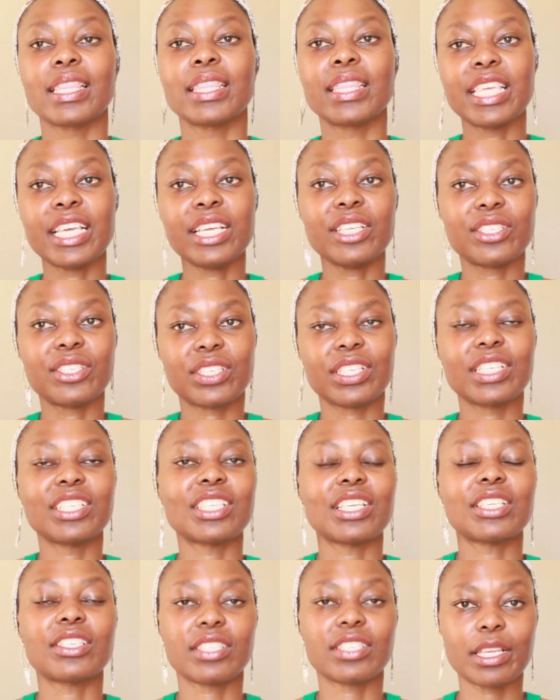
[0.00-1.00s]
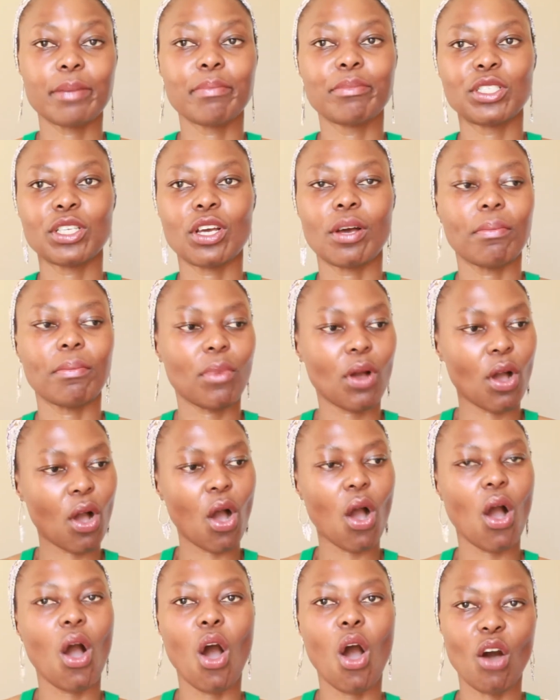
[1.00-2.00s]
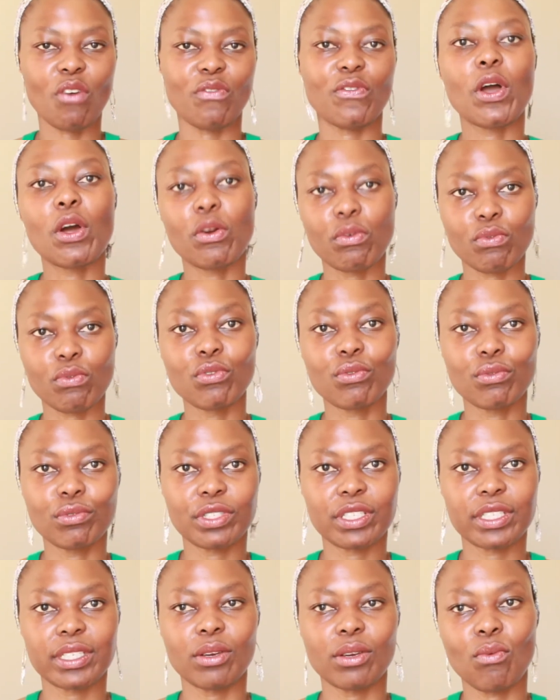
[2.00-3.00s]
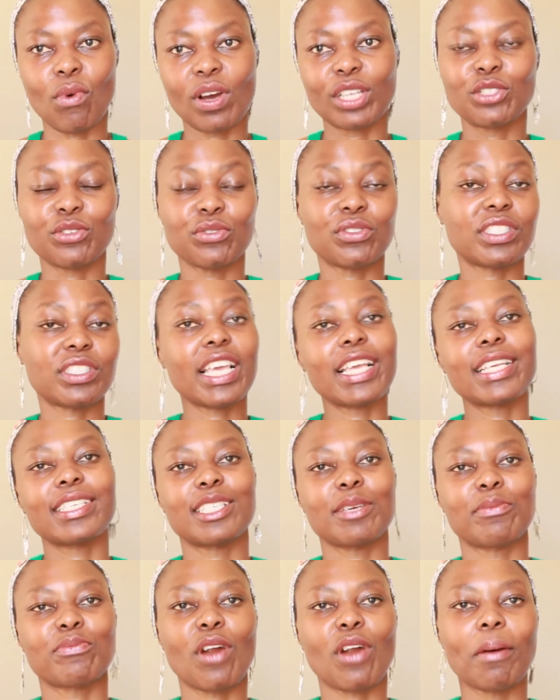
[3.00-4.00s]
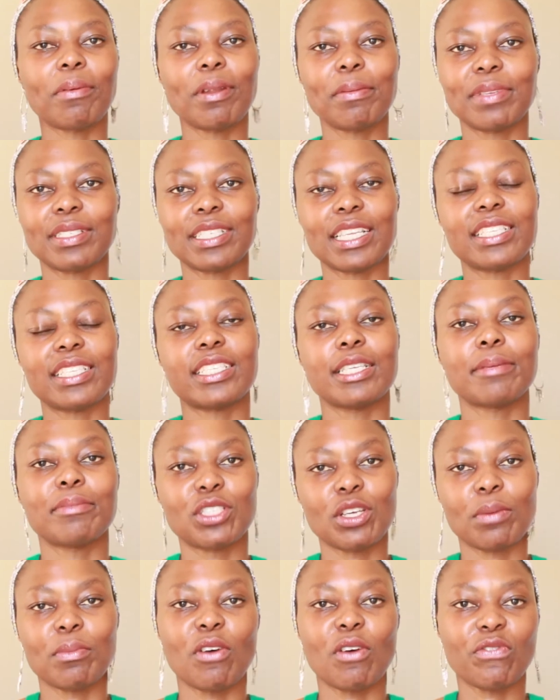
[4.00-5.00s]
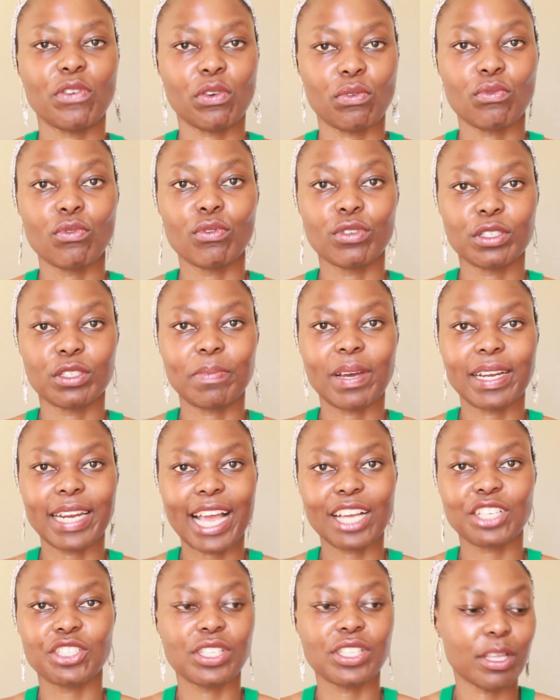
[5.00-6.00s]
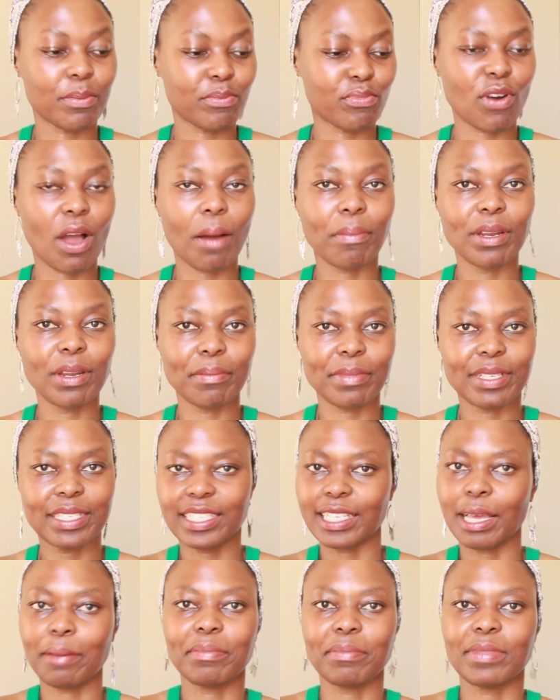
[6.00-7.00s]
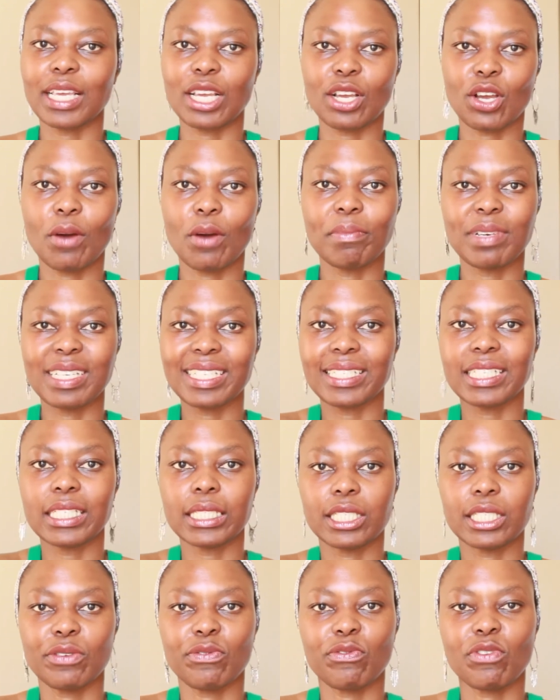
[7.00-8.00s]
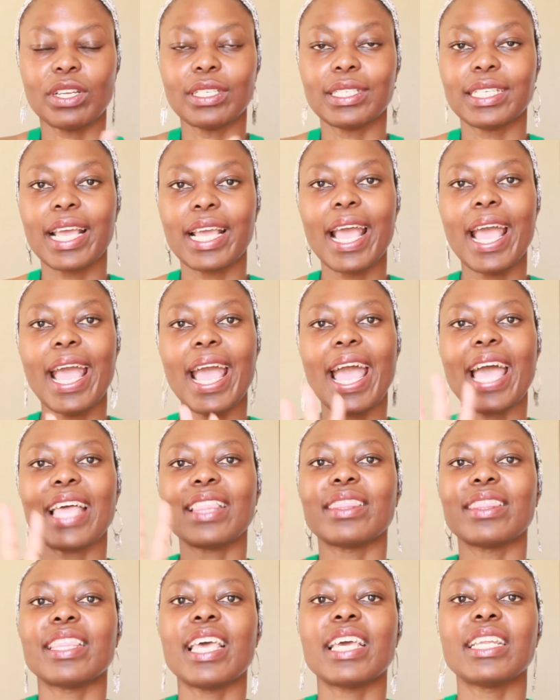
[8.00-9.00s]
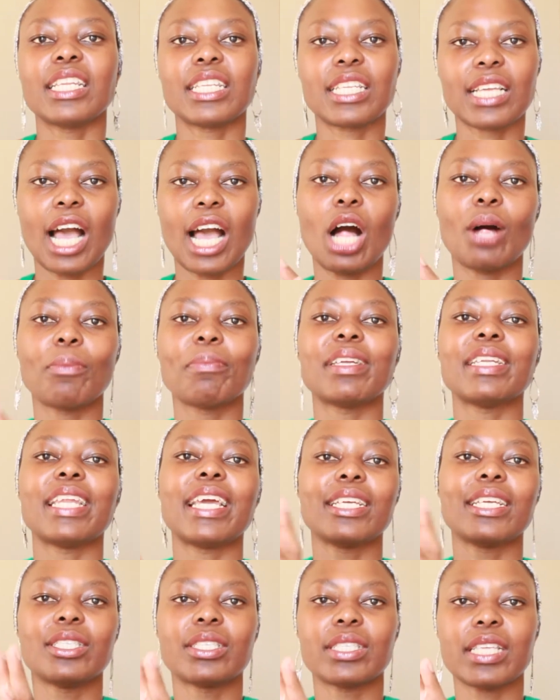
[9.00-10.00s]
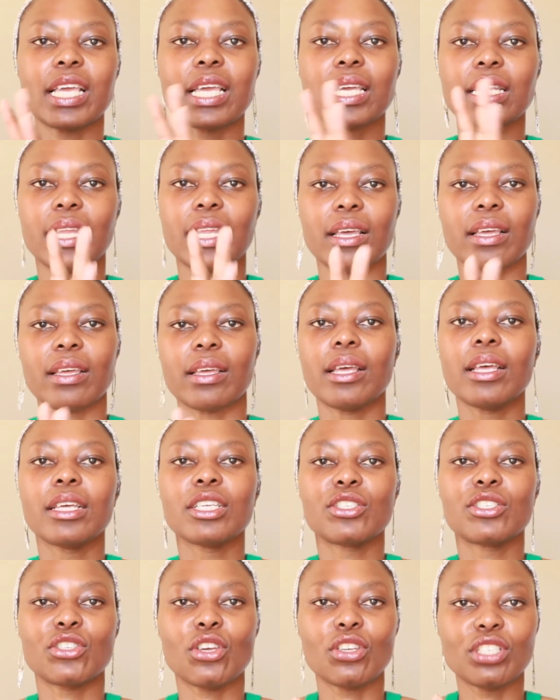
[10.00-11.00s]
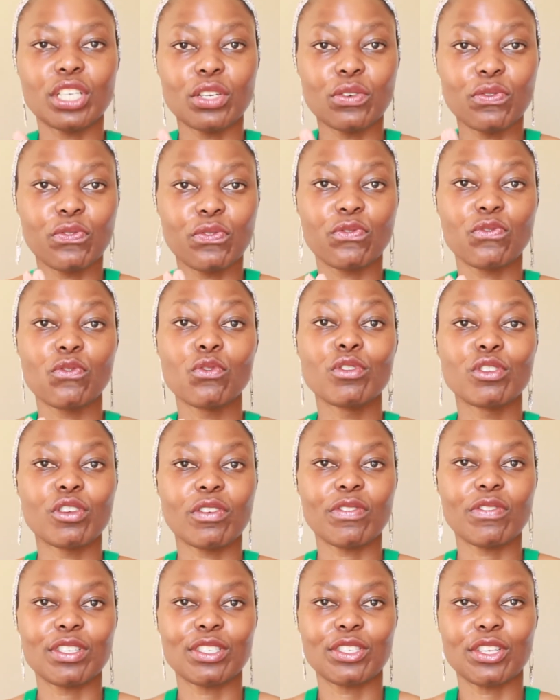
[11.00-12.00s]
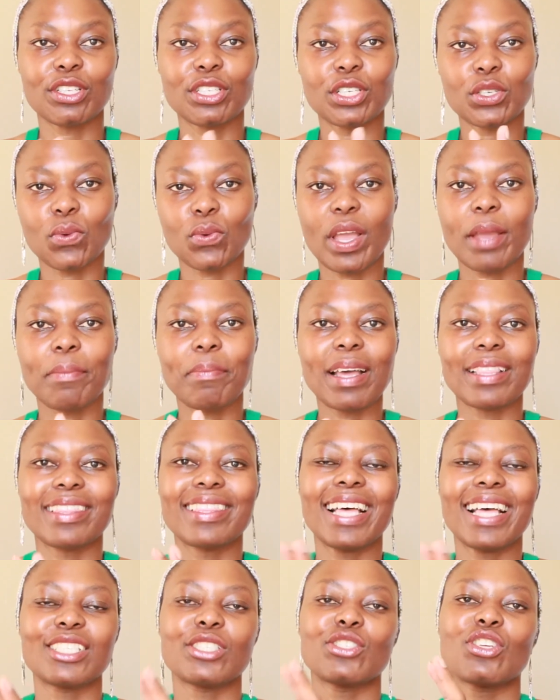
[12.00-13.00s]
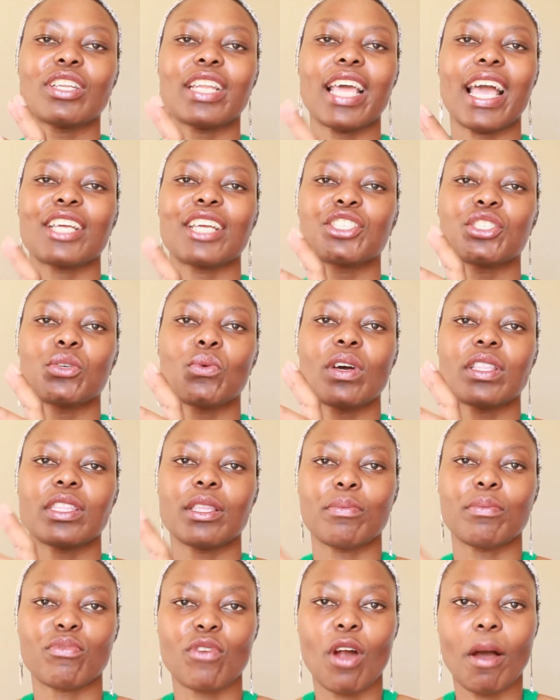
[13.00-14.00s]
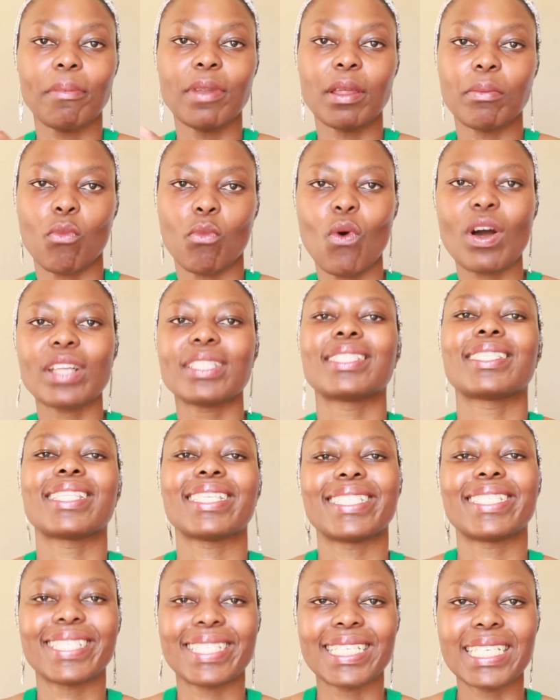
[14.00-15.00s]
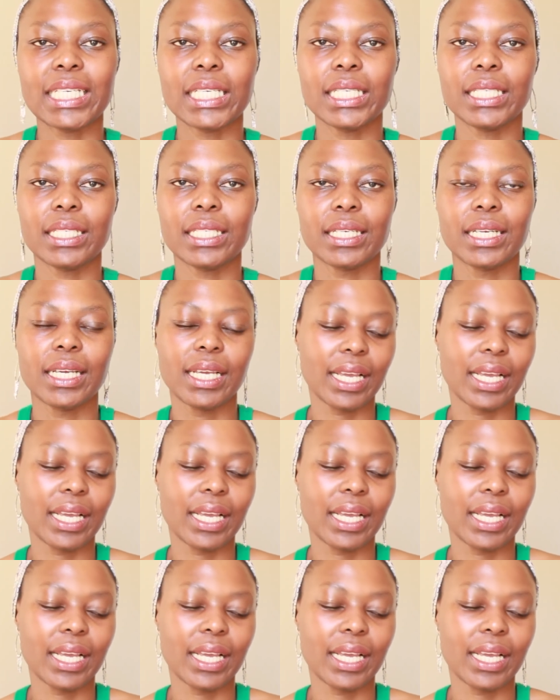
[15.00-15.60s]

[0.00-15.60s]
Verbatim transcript: This is a symptom of a root. What you say is a problem is a symptom of a root, but actually the problem is something completely different, and then it culminates in a certain fruit of a certain way, but that's not actually what the problem, what's the seed.